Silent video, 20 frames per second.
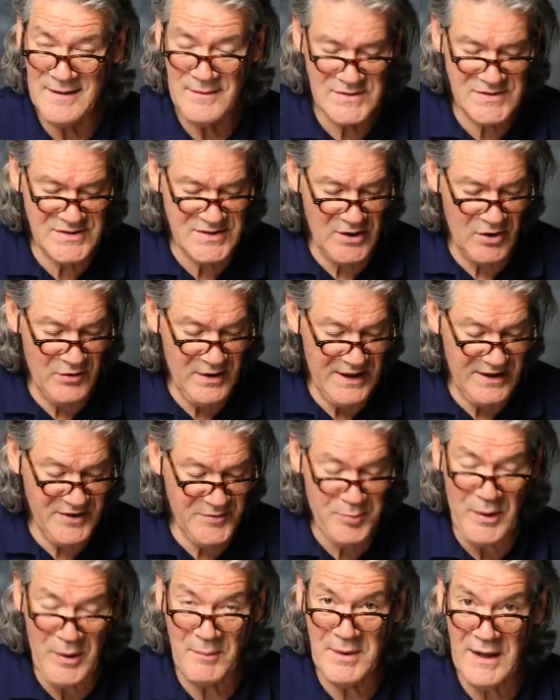So he's
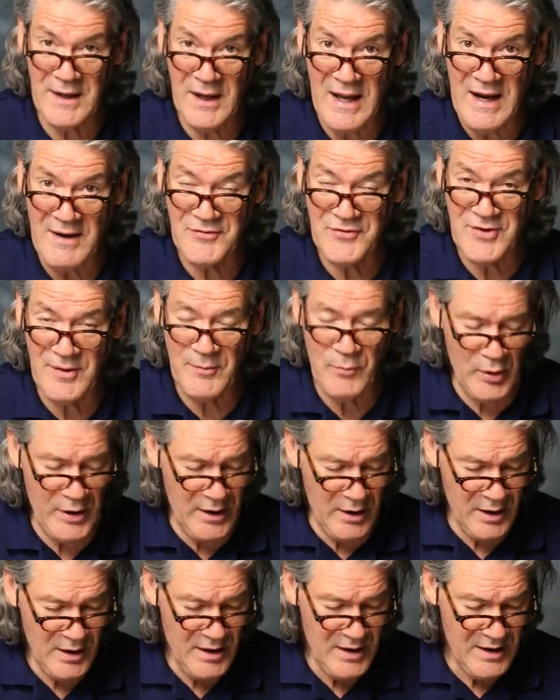probably alive somewhere.